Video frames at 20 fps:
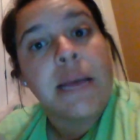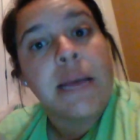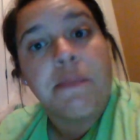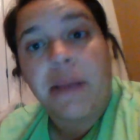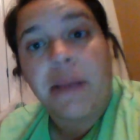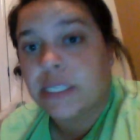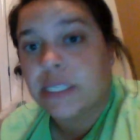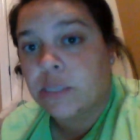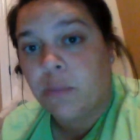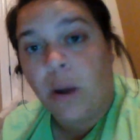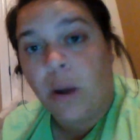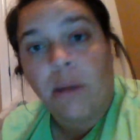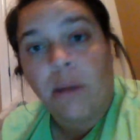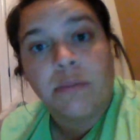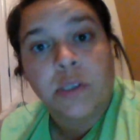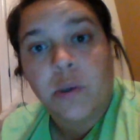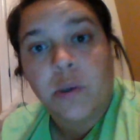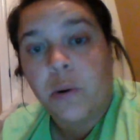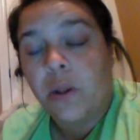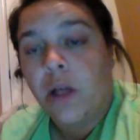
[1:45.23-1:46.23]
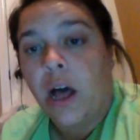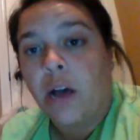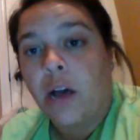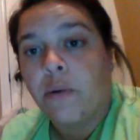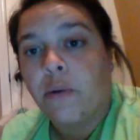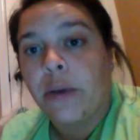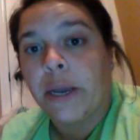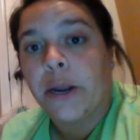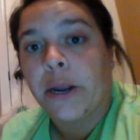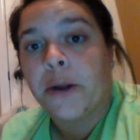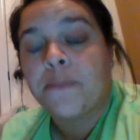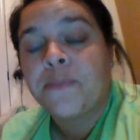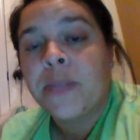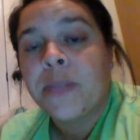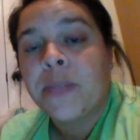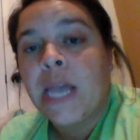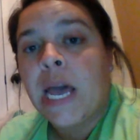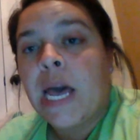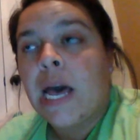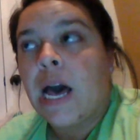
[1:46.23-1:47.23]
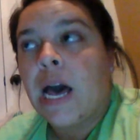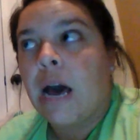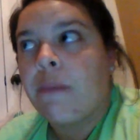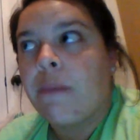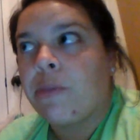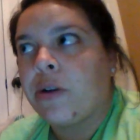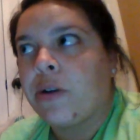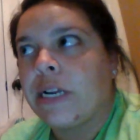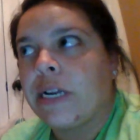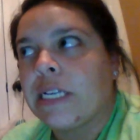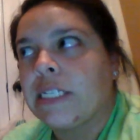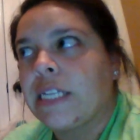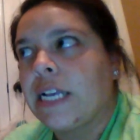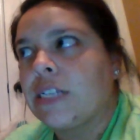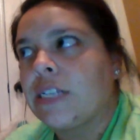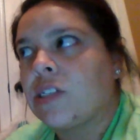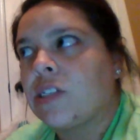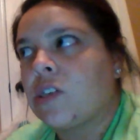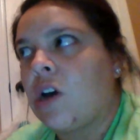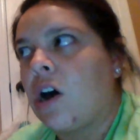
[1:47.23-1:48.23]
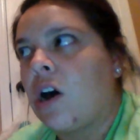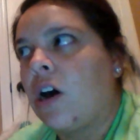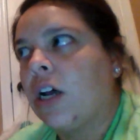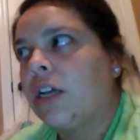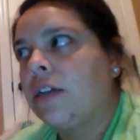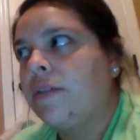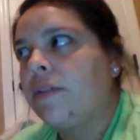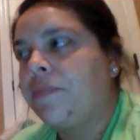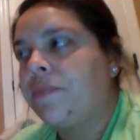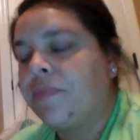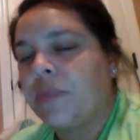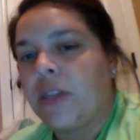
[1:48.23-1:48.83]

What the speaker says: It makes the problems go a lot quicker. There is a song